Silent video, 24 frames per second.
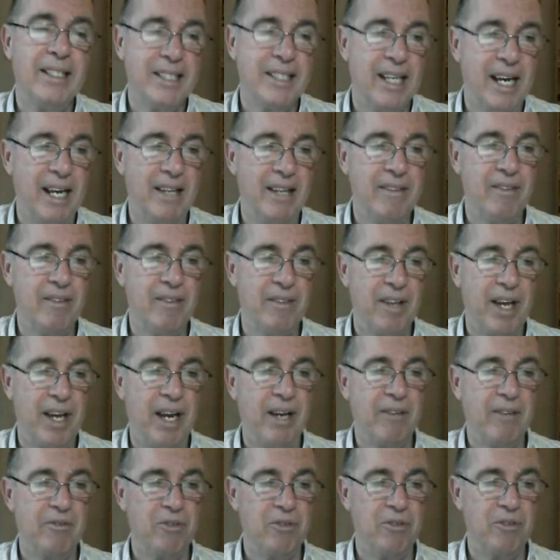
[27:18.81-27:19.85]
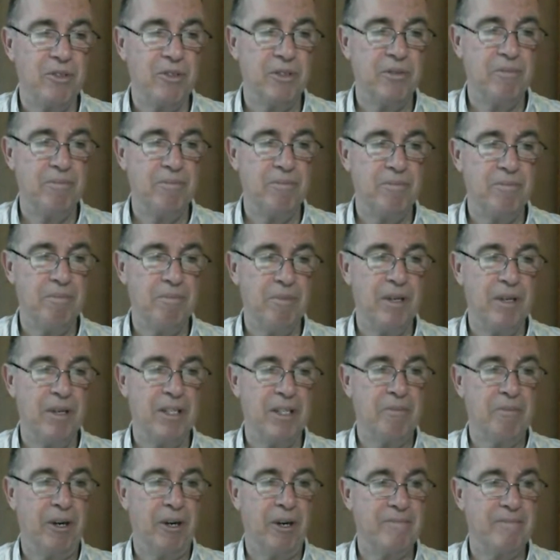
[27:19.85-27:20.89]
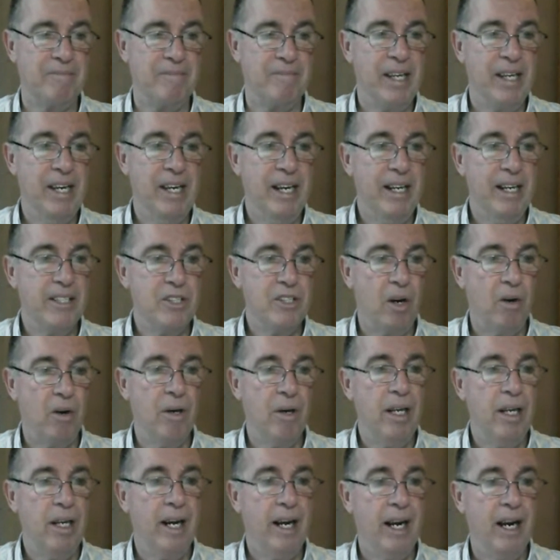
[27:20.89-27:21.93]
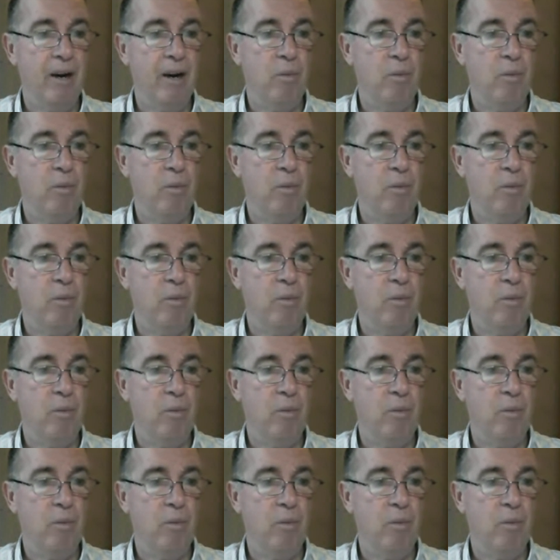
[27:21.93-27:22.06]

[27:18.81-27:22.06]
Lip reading: 10,000 buzzer points. So